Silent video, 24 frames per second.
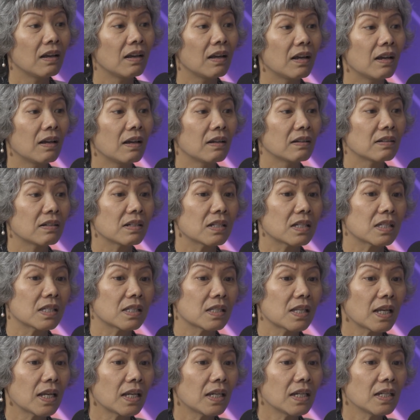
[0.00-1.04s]
The
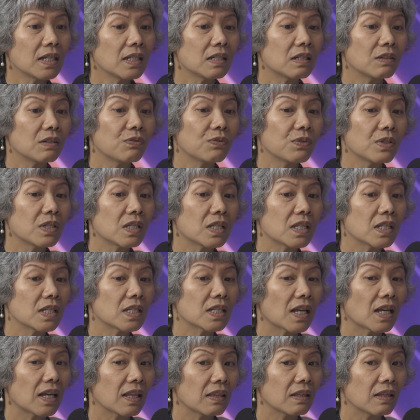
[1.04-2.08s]
second difference
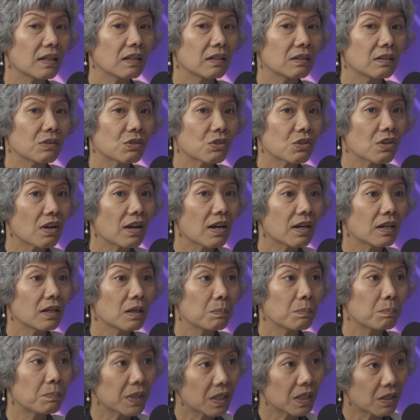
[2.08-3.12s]
is, I think,
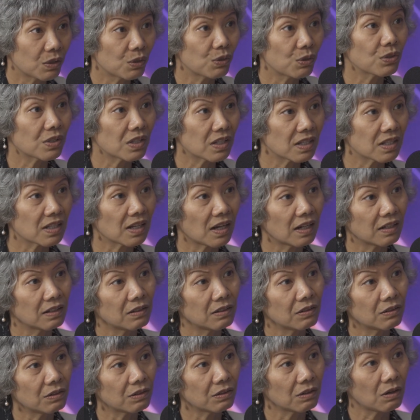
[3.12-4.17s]
China, because it's
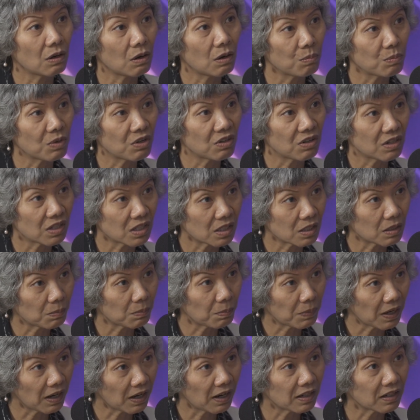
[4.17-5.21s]
under the Communist
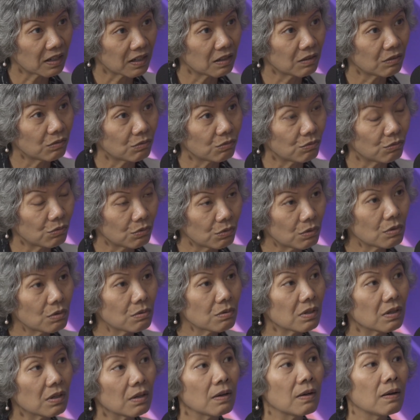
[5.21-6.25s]
Party rule,
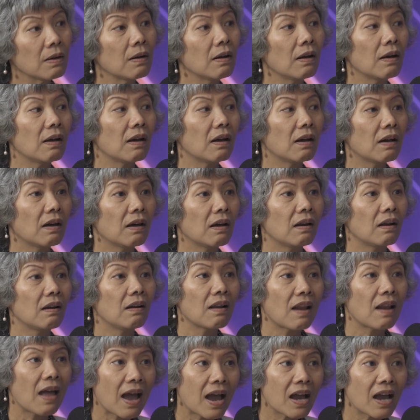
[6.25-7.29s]

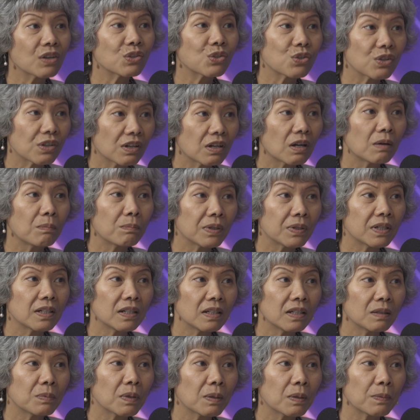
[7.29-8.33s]
larger
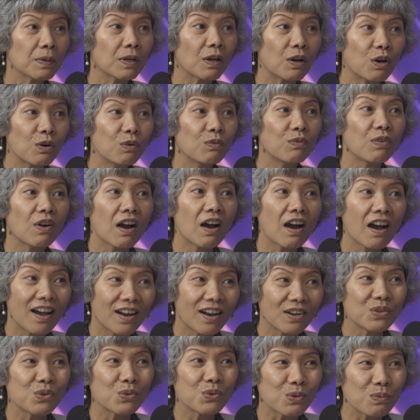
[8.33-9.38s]
company, probably over
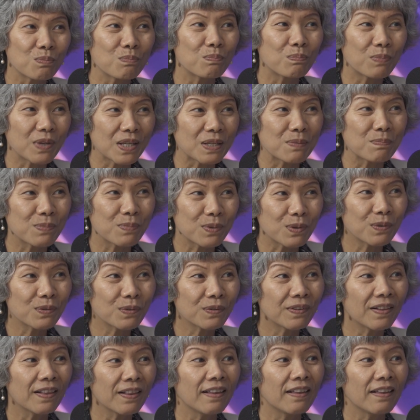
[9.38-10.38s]
100 people,